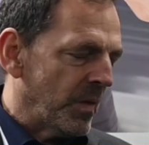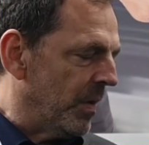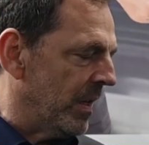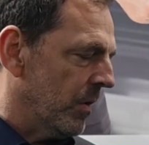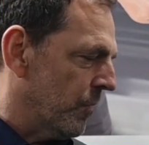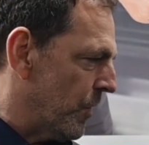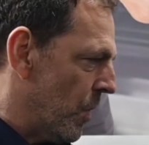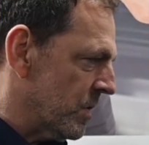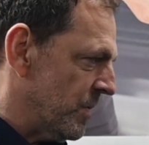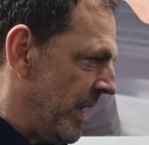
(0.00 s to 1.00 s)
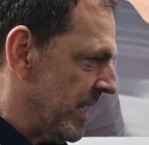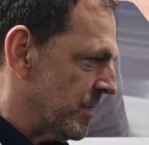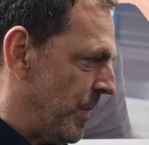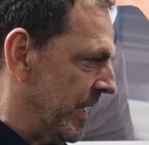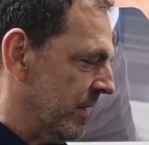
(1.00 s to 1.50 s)
Well, of course, we
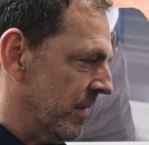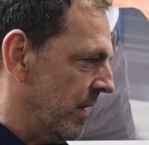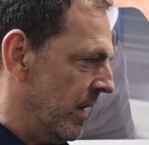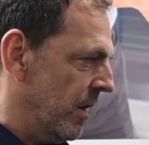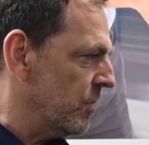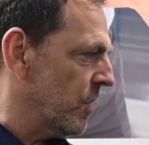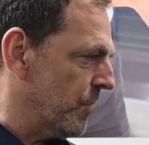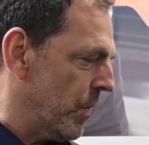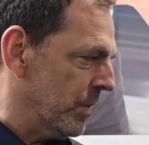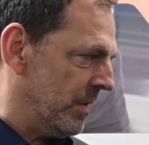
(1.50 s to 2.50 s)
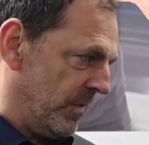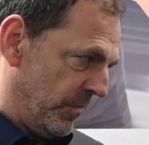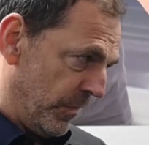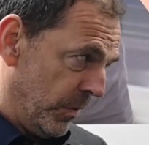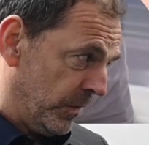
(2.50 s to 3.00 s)
expect a lot of good,
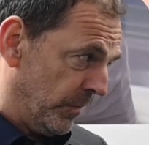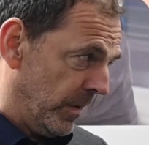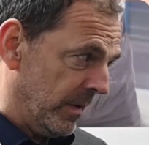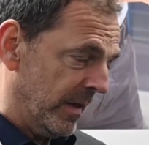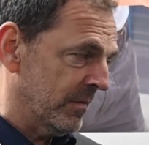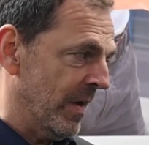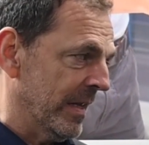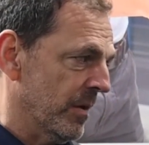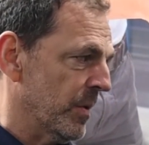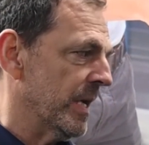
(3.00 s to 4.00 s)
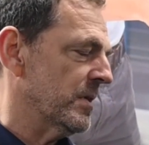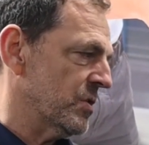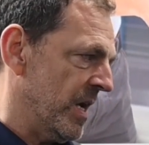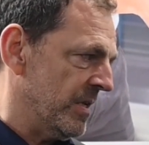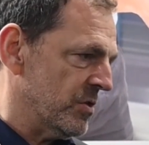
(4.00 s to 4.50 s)
fruitful and valuable
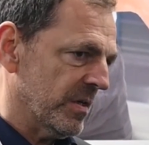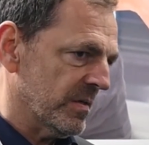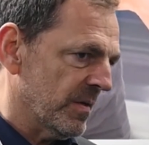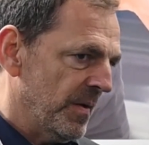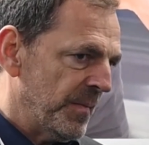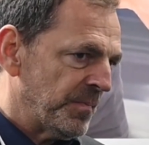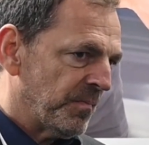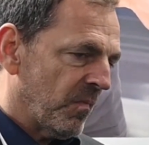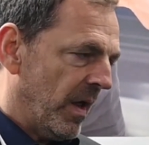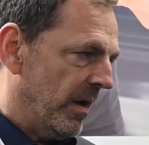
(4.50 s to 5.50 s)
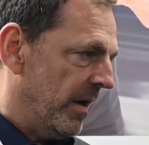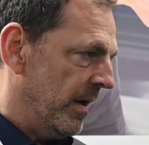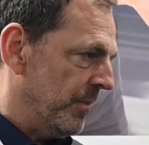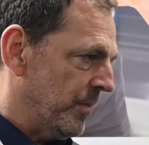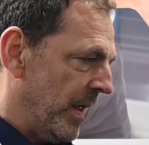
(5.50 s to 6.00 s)
exchanges.
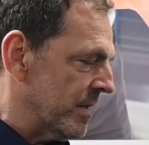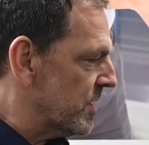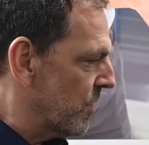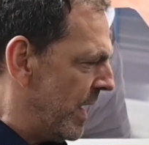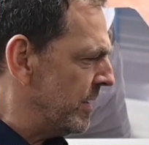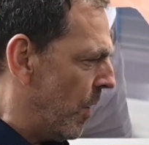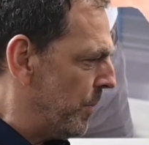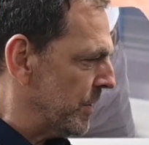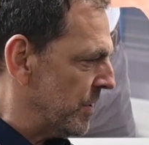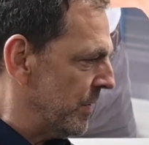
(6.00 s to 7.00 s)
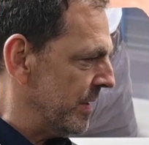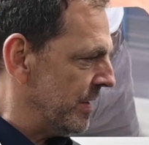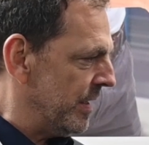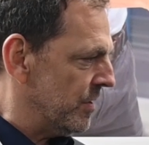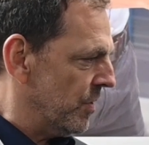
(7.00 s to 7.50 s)
It's a great
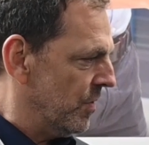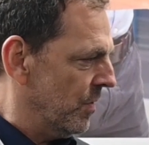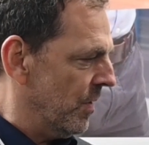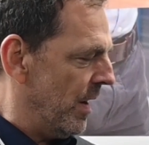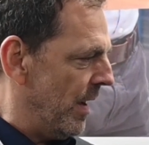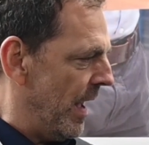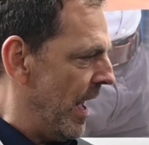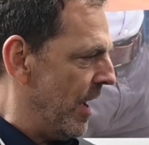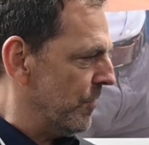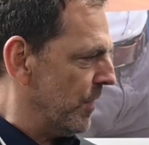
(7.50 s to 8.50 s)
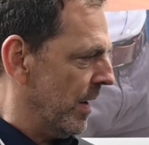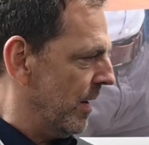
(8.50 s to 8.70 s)
opportunity to have